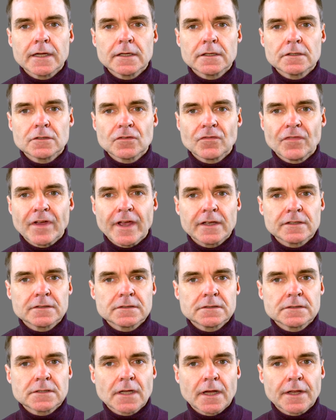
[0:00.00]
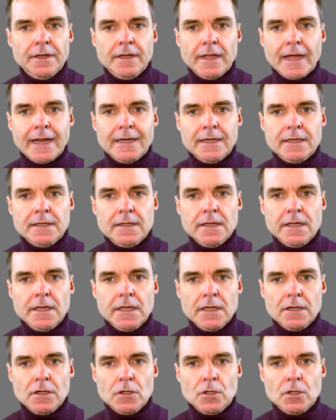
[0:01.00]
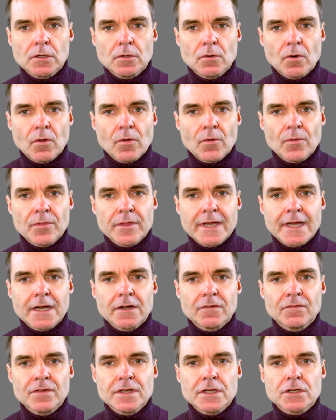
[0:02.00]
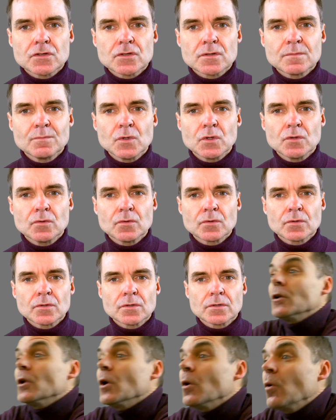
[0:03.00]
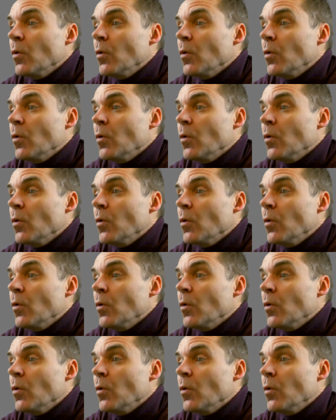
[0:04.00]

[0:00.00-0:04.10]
past it, either on the left or the right.